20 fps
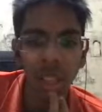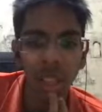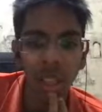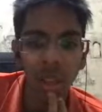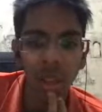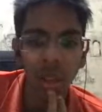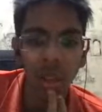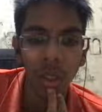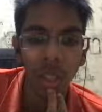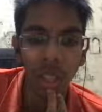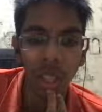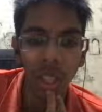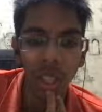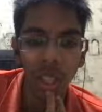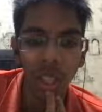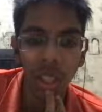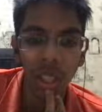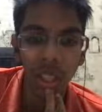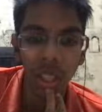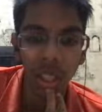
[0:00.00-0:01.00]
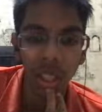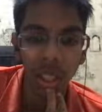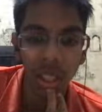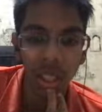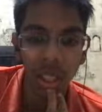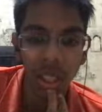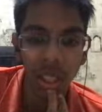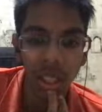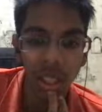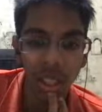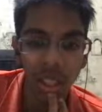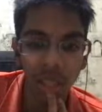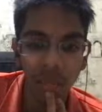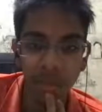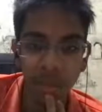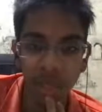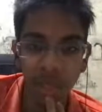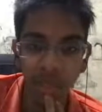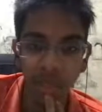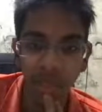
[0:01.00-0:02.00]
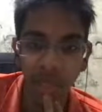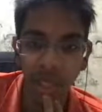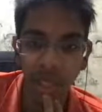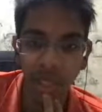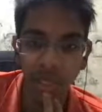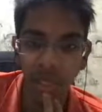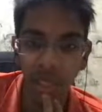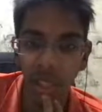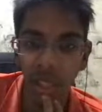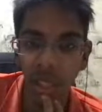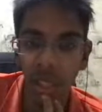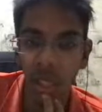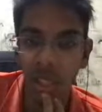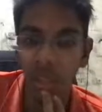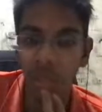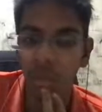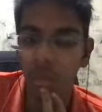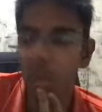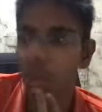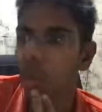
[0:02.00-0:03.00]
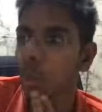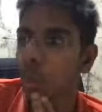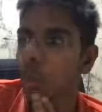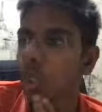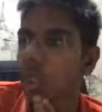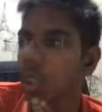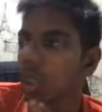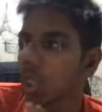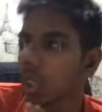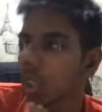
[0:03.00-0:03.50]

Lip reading: Okay, he's just playing very weird ass moves.